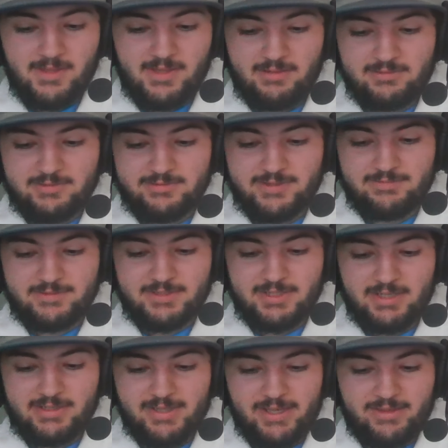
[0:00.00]
level 50
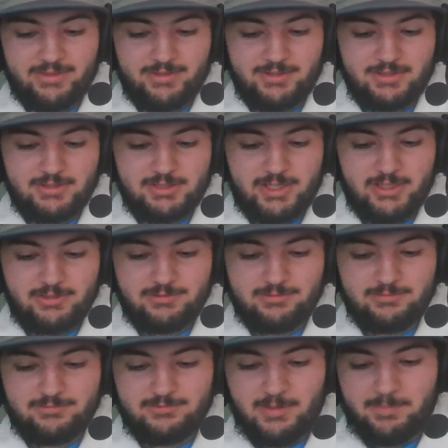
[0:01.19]
on that third Shadow
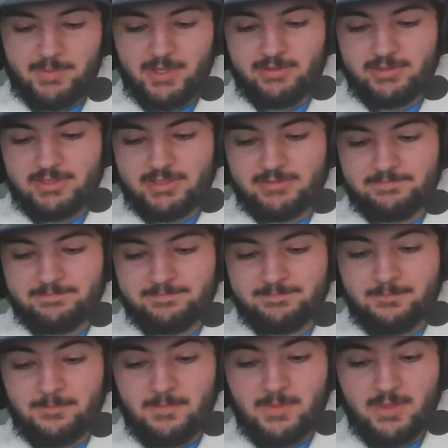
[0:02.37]
Rhyperior,
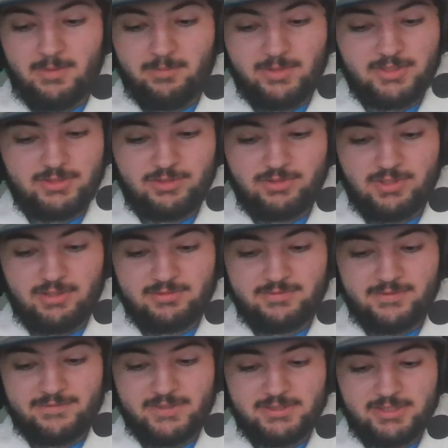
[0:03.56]
but two level
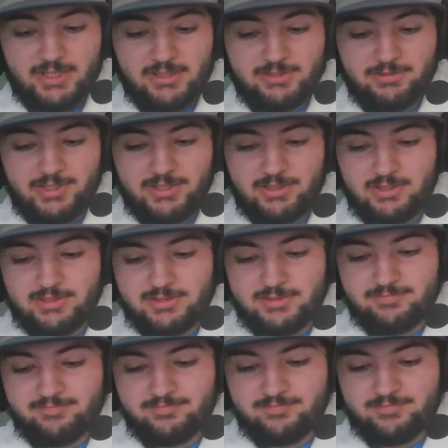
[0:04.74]
50 Shadow
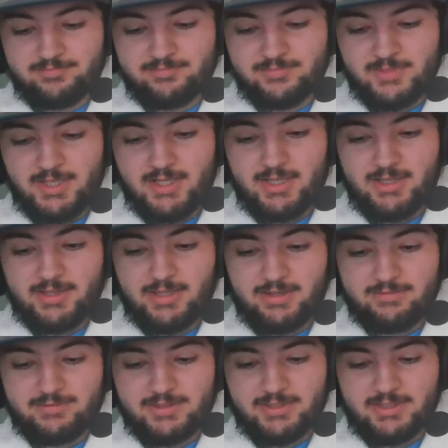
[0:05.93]
Tyranitars.
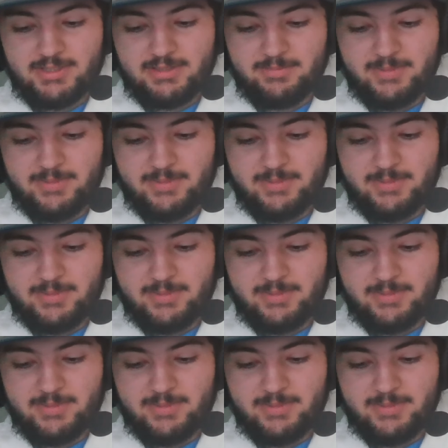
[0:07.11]
Definitely an